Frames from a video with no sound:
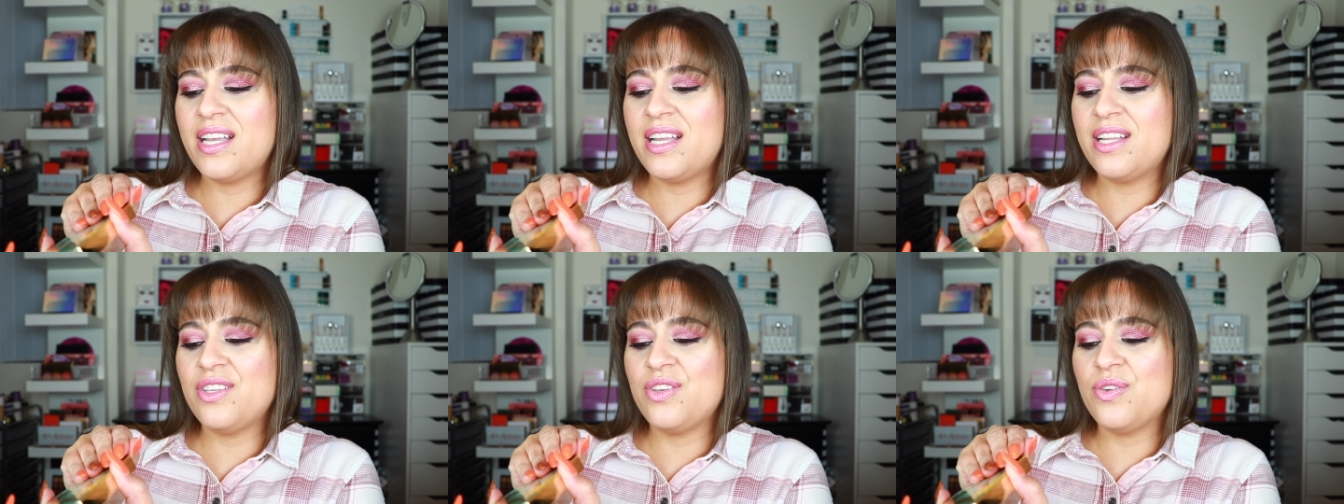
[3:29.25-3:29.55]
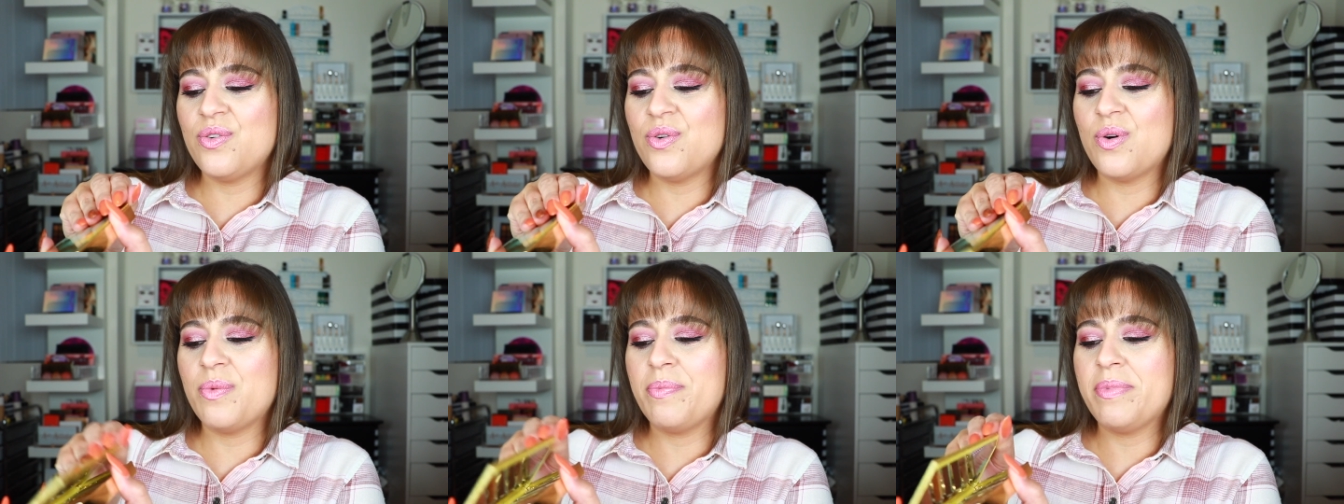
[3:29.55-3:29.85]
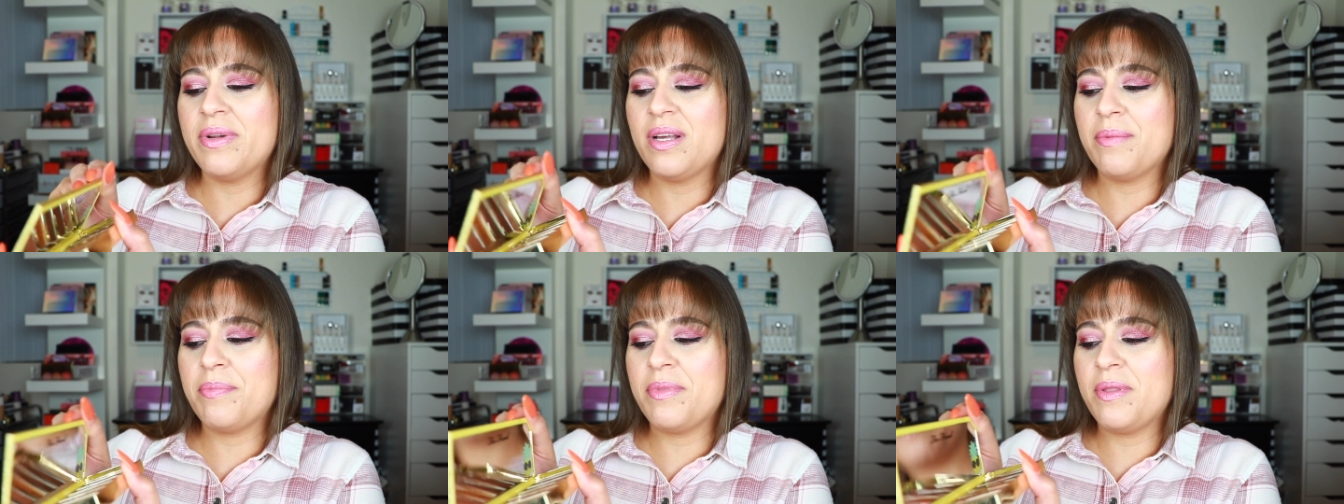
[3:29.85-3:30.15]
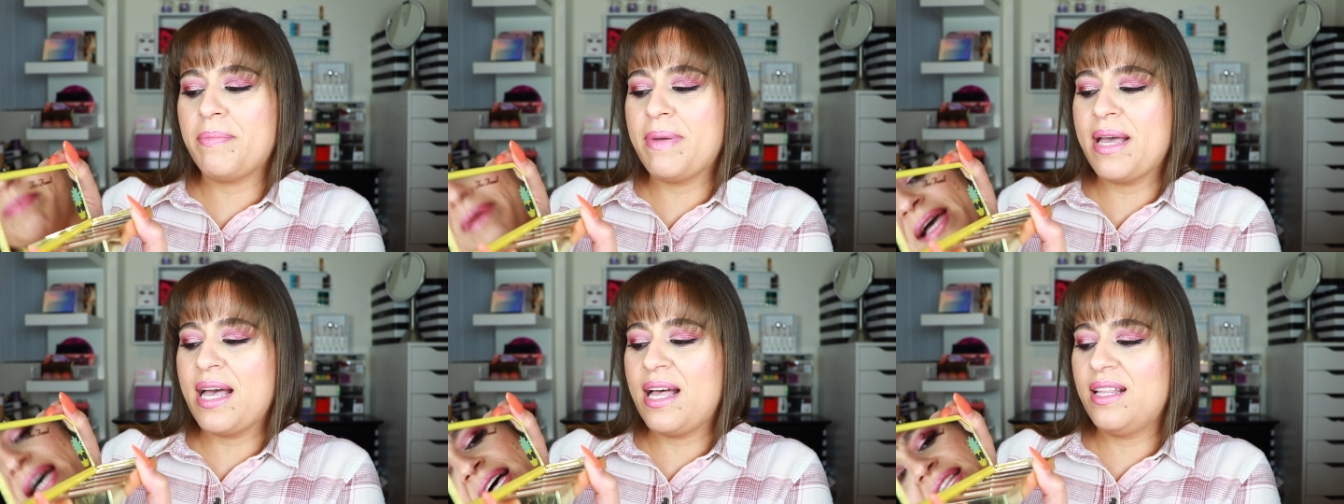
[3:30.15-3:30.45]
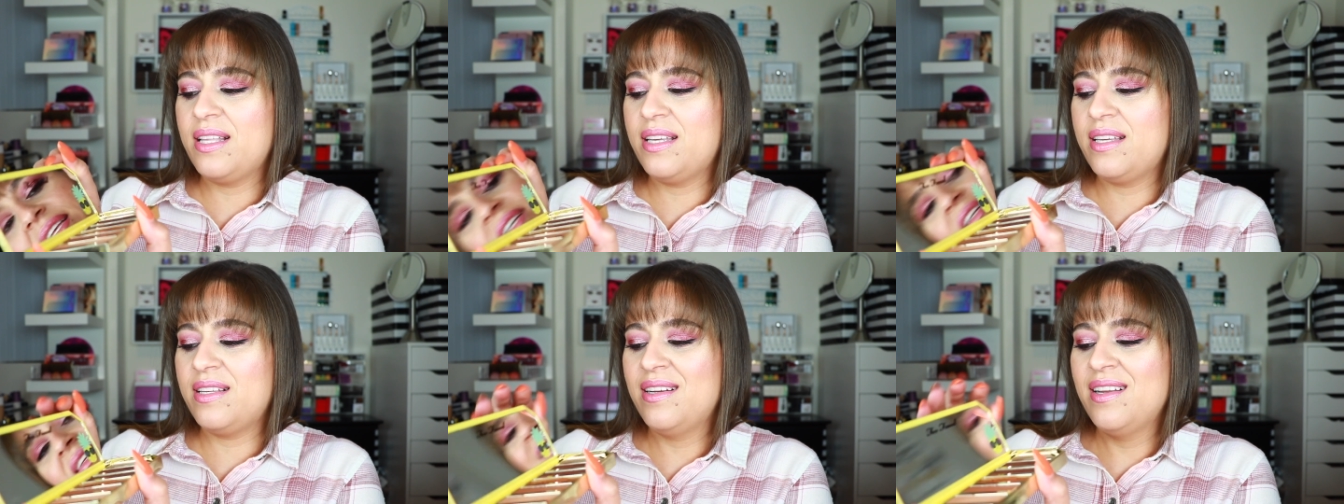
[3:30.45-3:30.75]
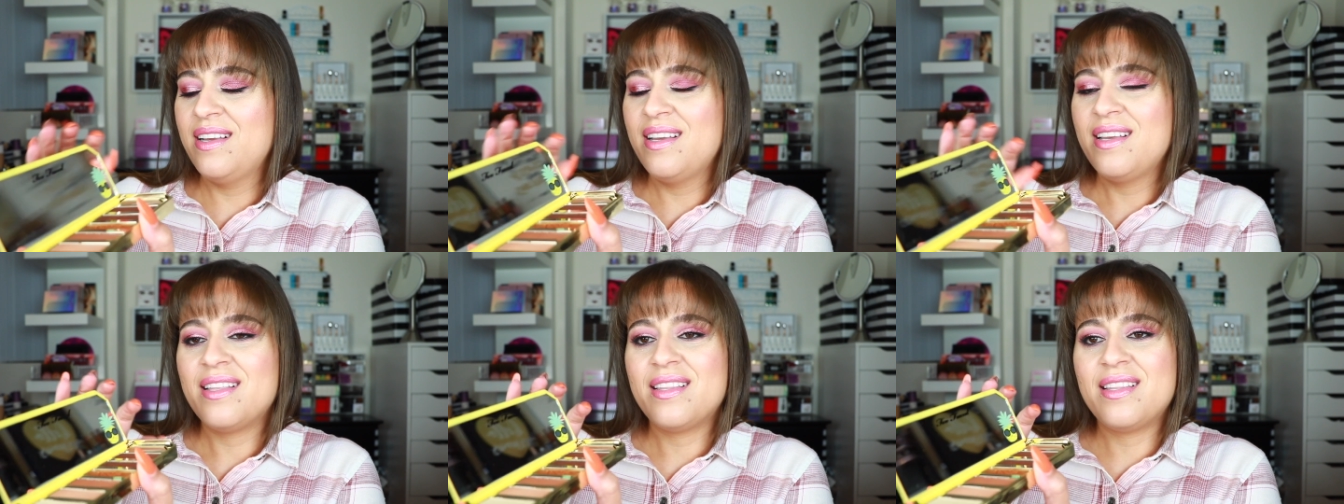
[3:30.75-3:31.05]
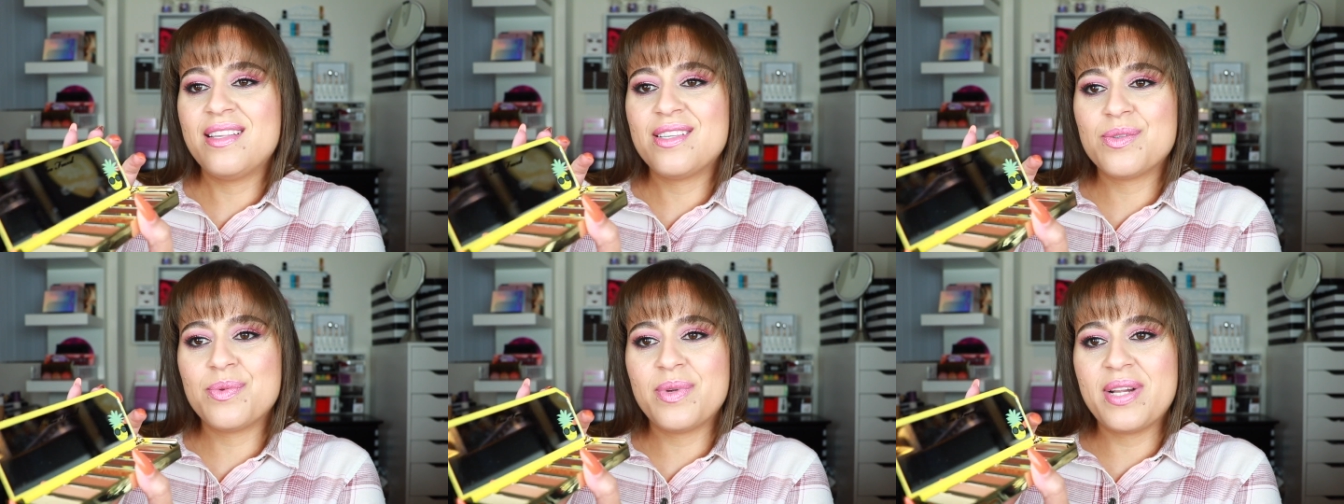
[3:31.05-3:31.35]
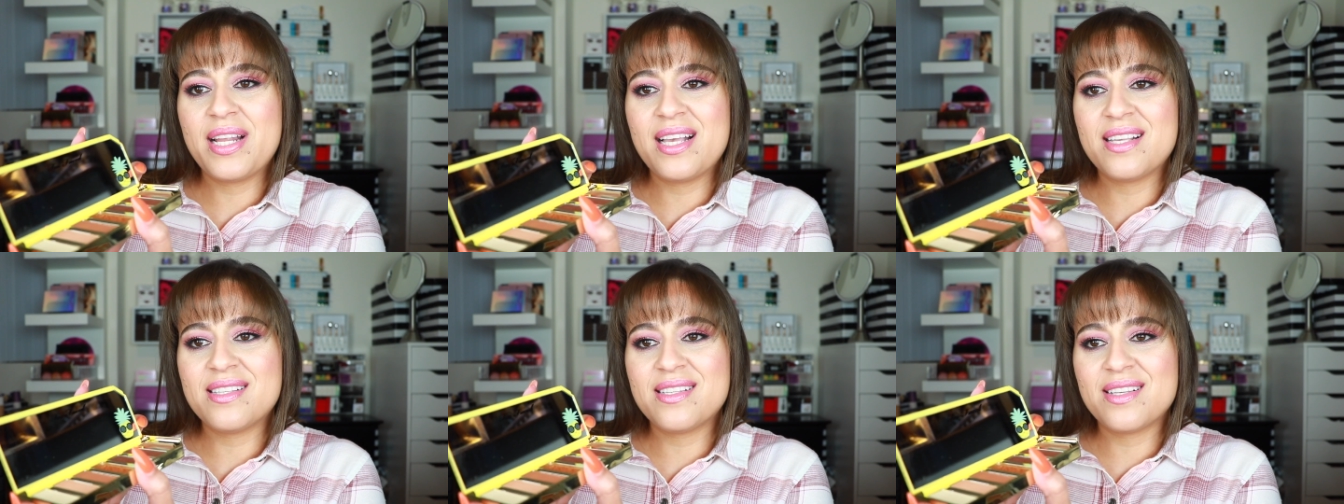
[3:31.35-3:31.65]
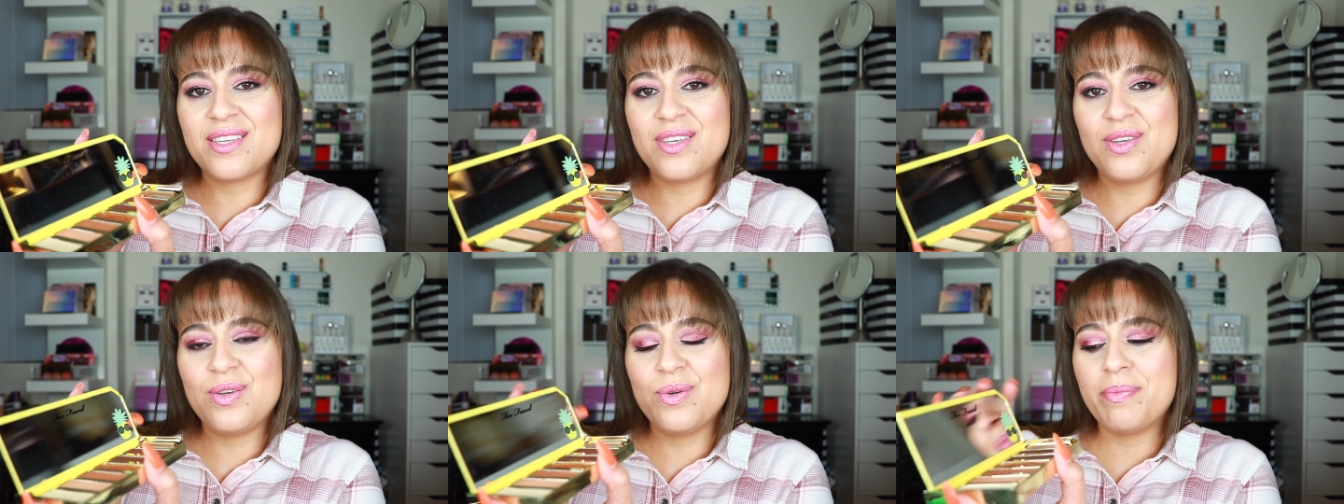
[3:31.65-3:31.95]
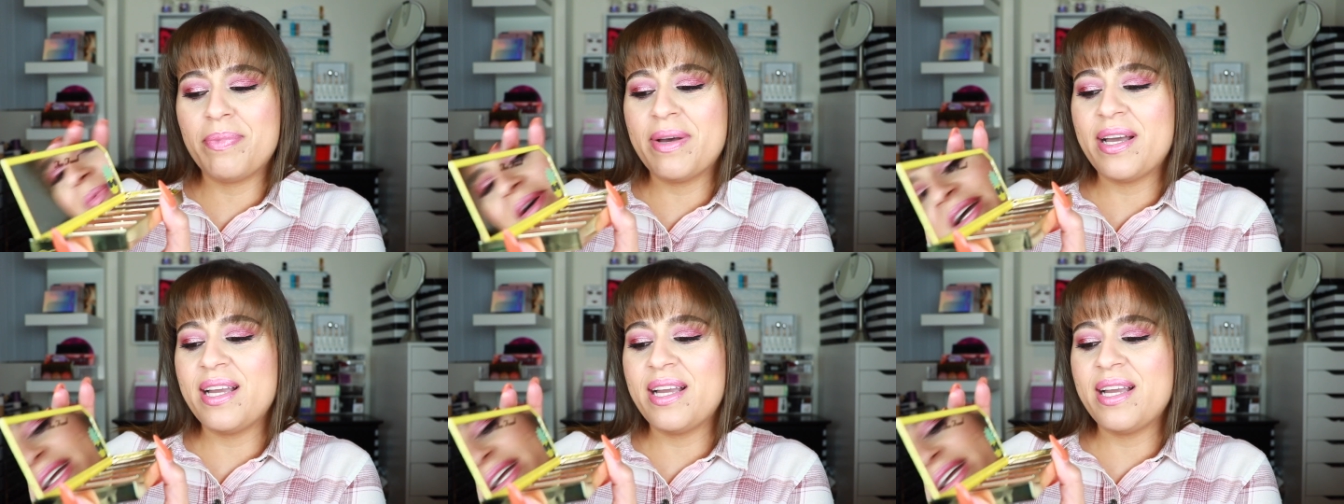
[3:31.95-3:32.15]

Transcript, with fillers: and you open up the palette. This one has a cute